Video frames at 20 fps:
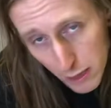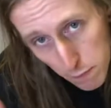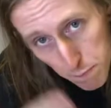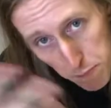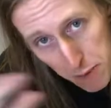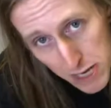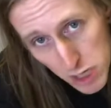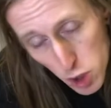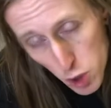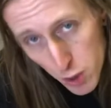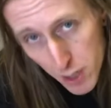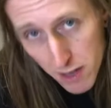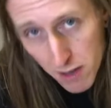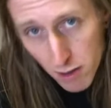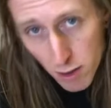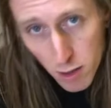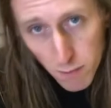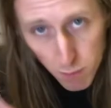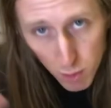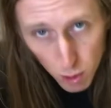picture disc
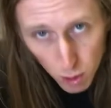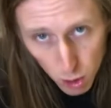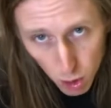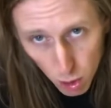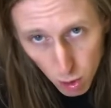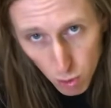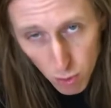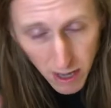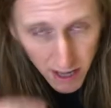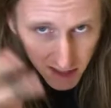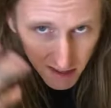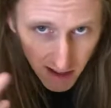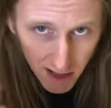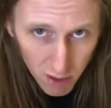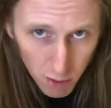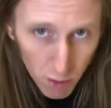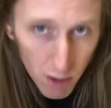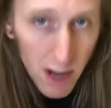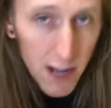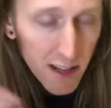number two,
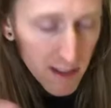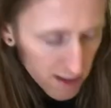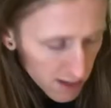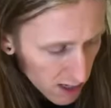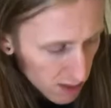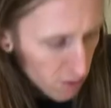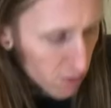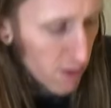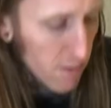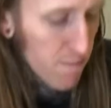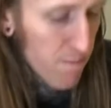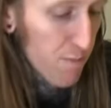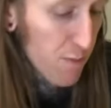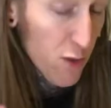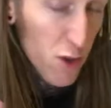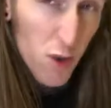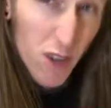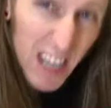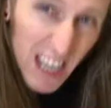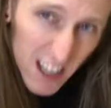etc., etc.
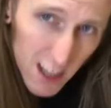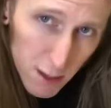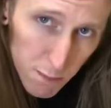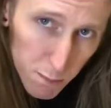You get the